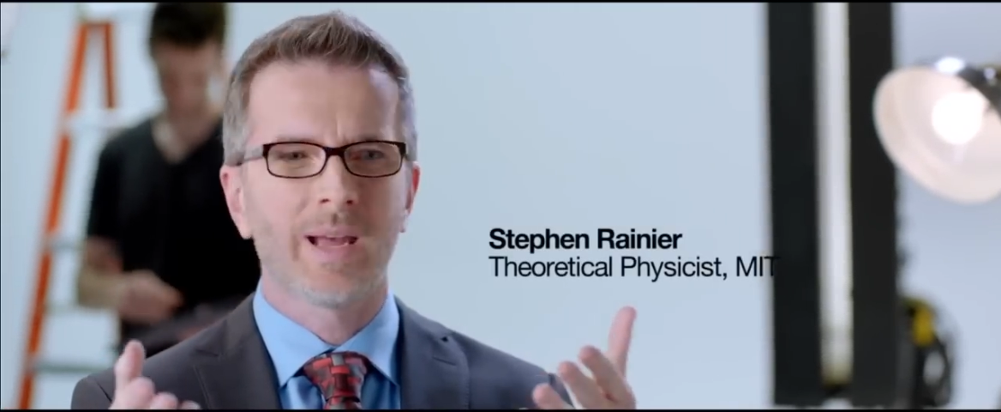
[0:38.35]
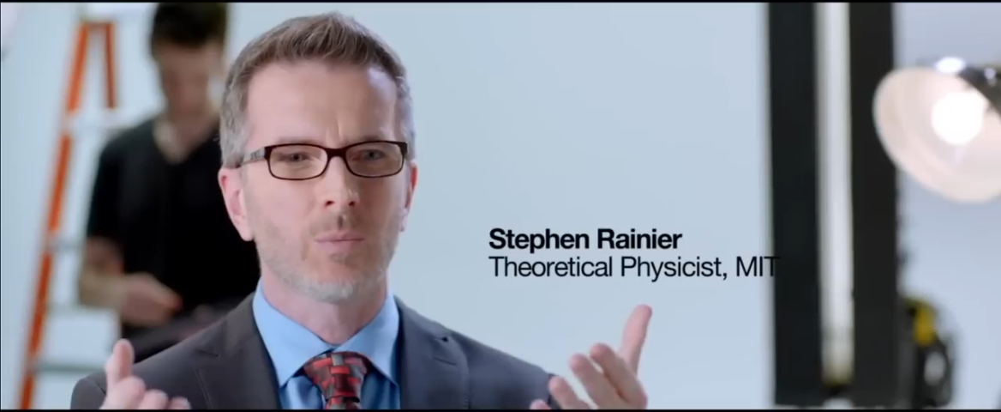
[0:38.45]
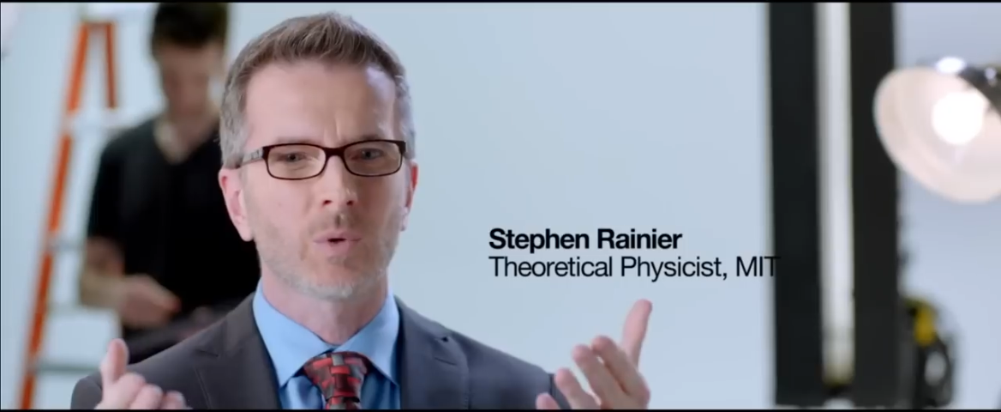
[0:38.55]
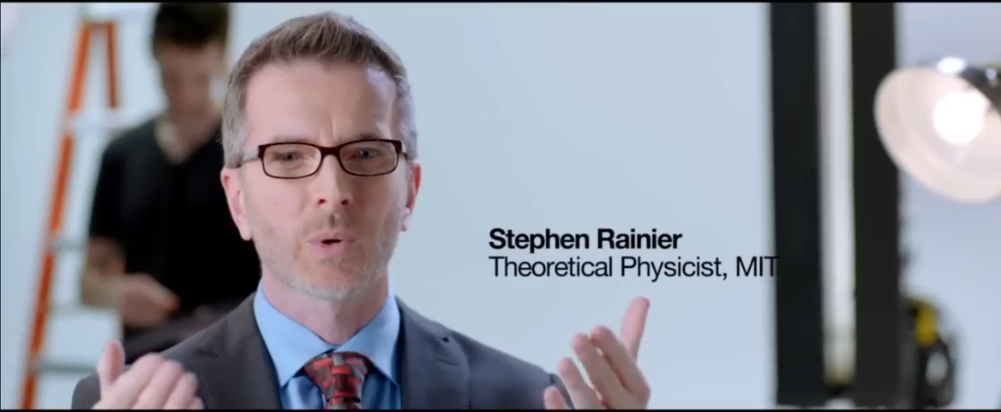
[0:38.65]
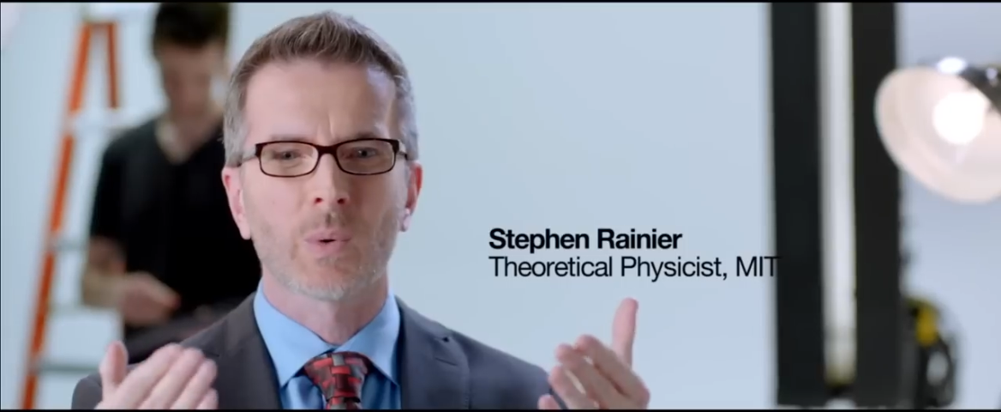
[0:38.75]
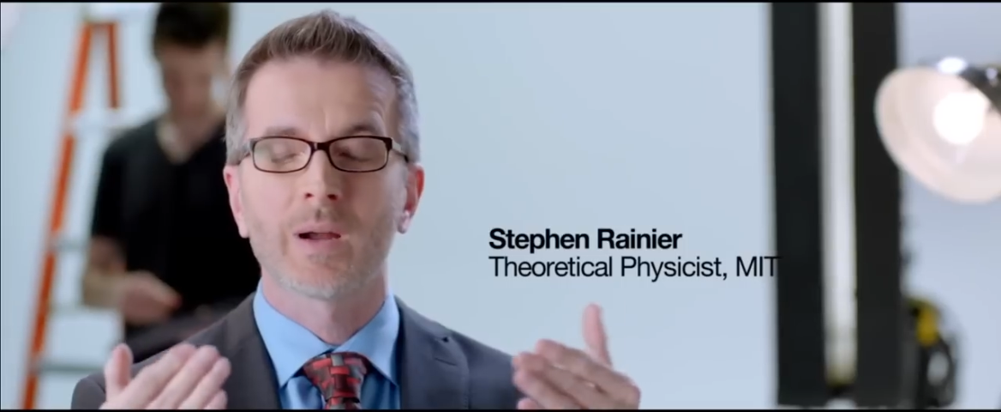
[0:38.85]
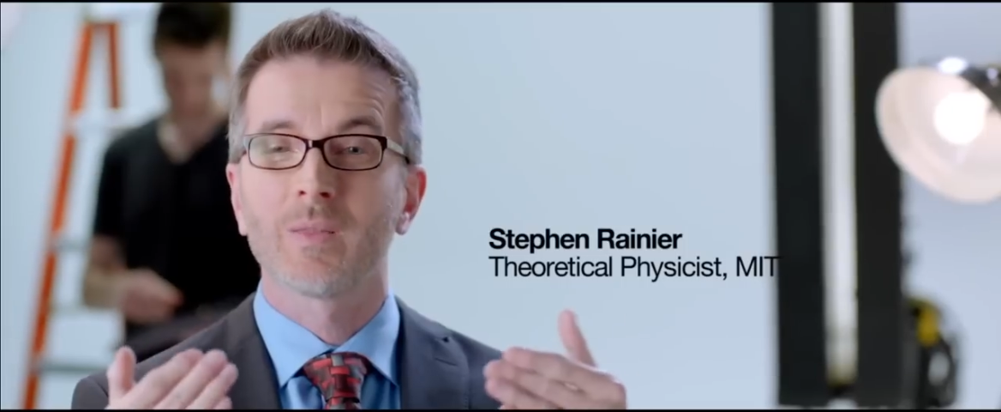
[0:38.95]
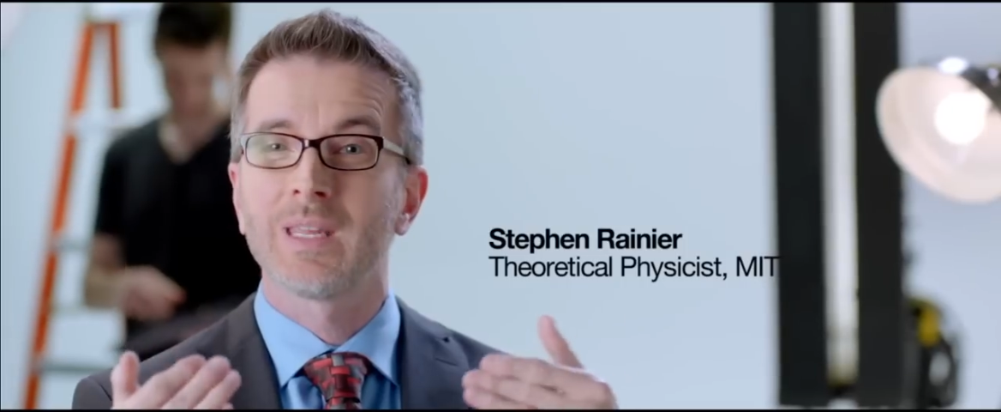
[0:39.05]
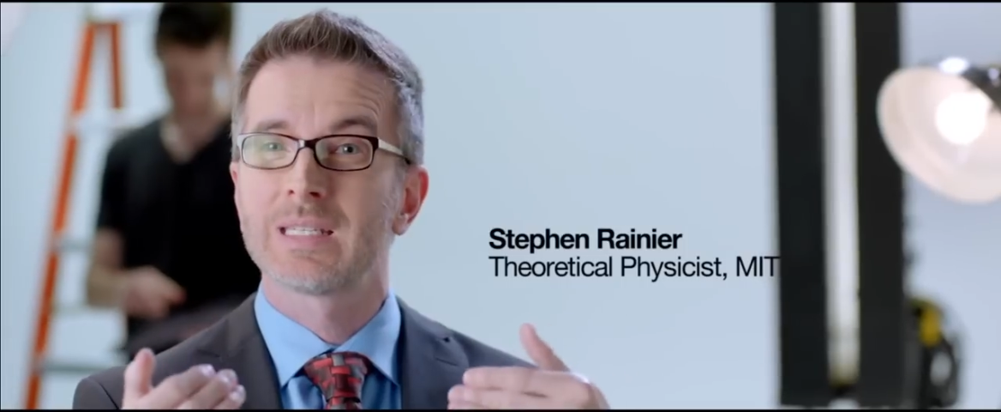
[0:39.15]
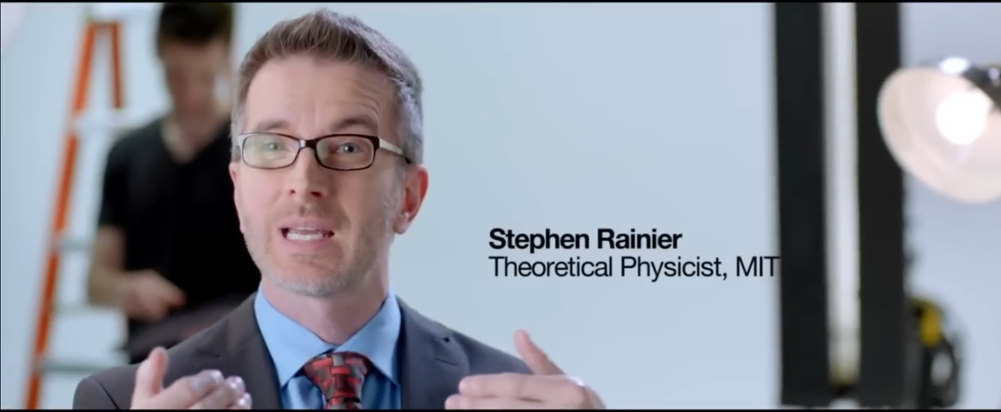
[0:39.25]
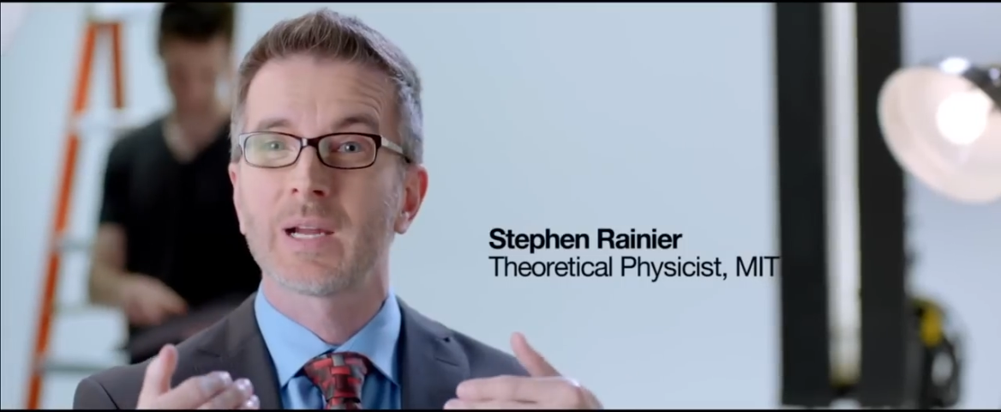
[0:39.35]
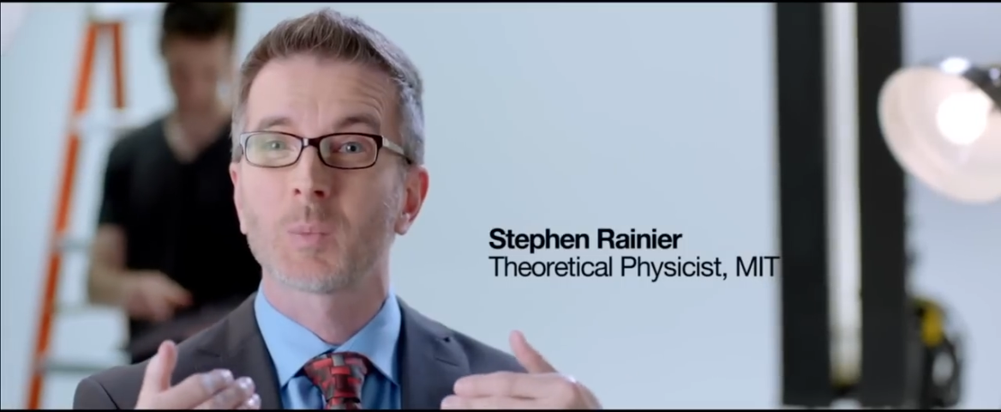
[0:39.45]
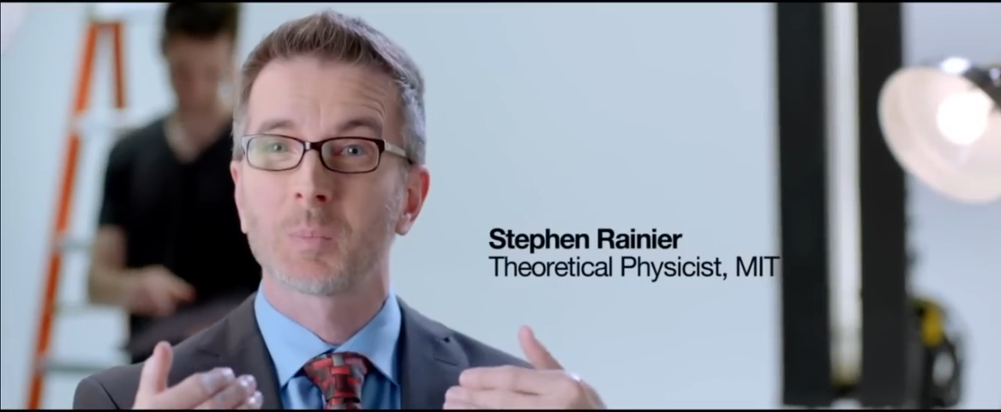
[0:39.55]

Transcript: that would require the entire